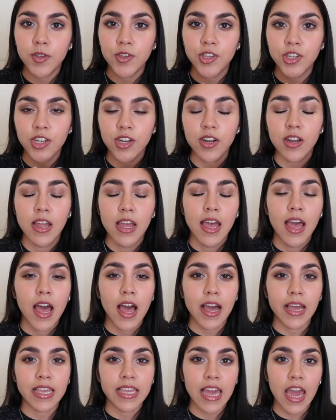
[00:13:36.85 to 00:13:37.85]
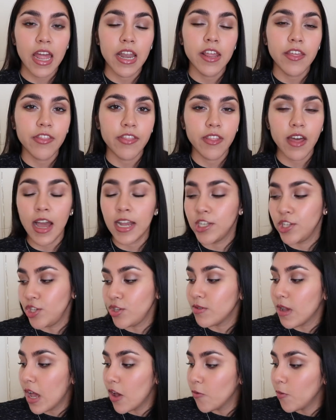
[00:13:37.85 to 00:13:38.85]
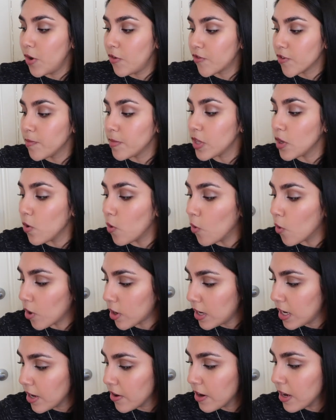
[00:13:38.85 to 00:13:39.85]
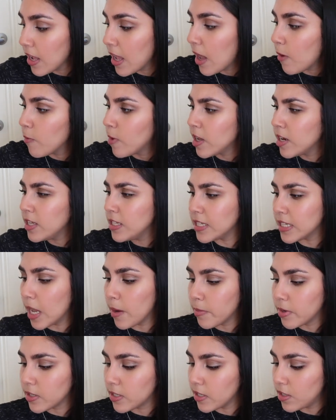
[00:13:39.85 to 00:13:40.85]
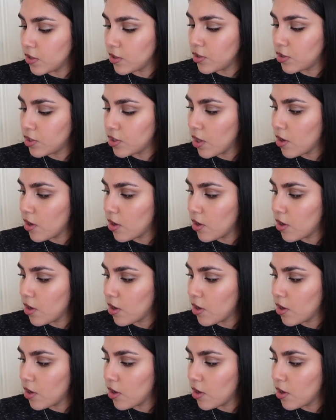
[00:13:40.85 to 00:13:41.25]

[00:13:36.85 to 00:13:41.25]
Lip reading: Booster. Again, I do have one from The Ordinary. What is that percentage